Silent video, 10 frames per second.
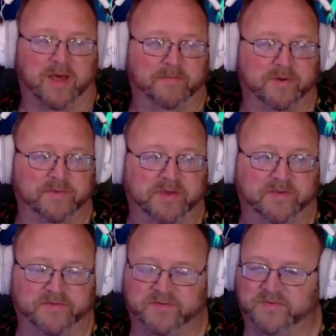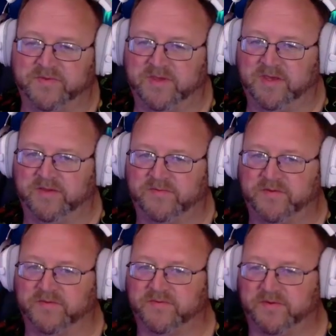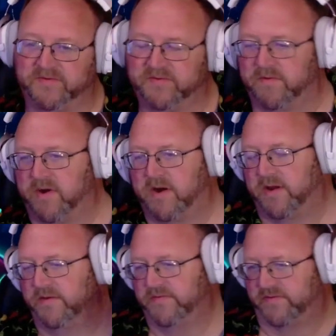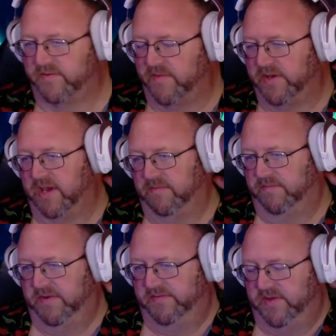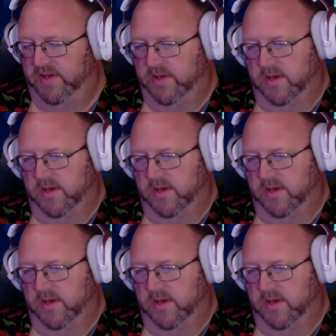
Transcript: I'm going to be using the SteelSeries Sonar. I use this on my gaming PC.